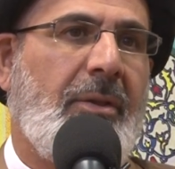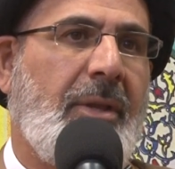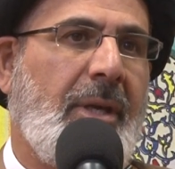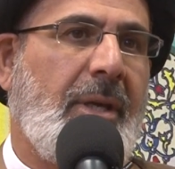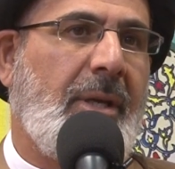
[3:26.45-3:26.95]

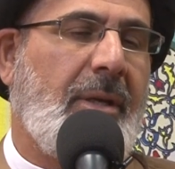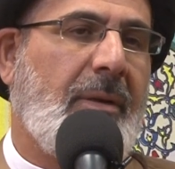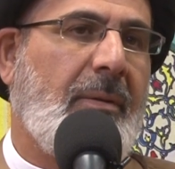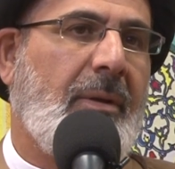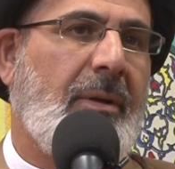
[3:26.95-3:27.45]
the
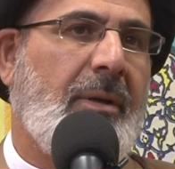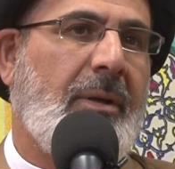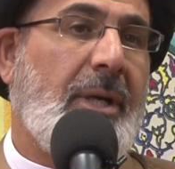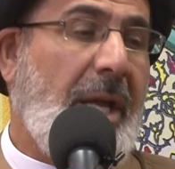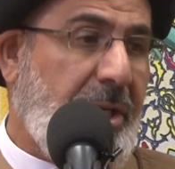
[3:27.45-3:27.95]

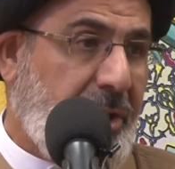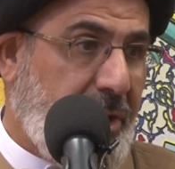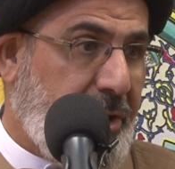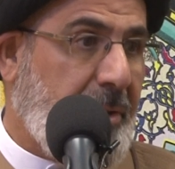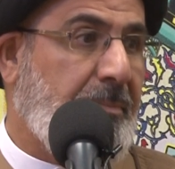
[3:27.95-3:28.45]

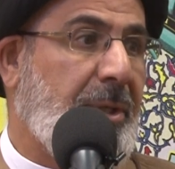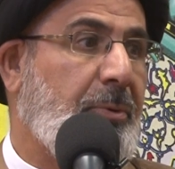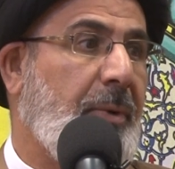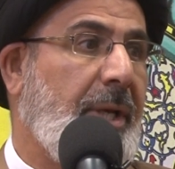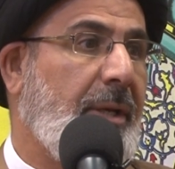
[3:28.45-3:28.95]
relationship
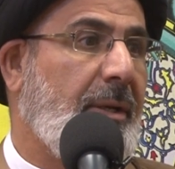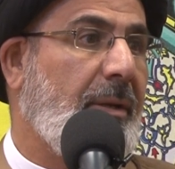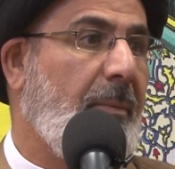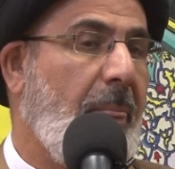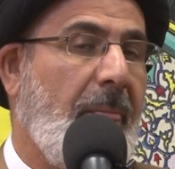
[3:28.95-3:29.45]
between
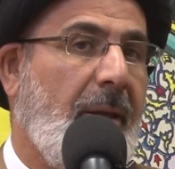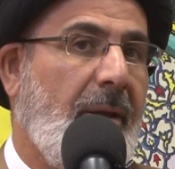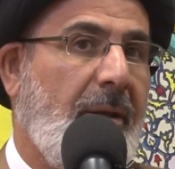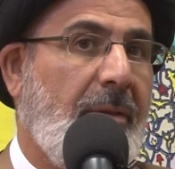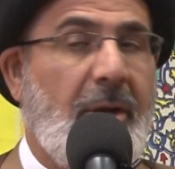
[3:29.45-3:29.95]

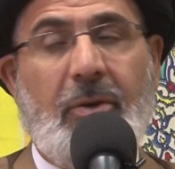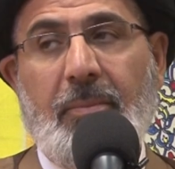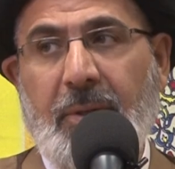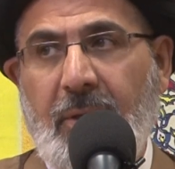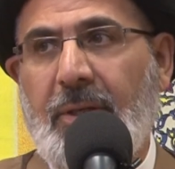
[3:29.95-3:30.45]
the
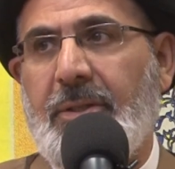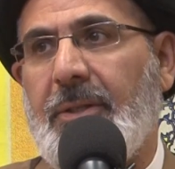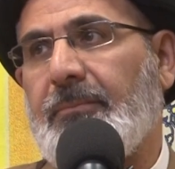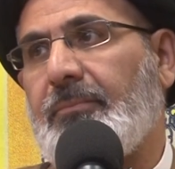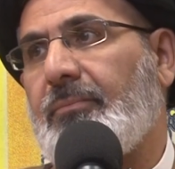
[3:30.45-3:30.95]
community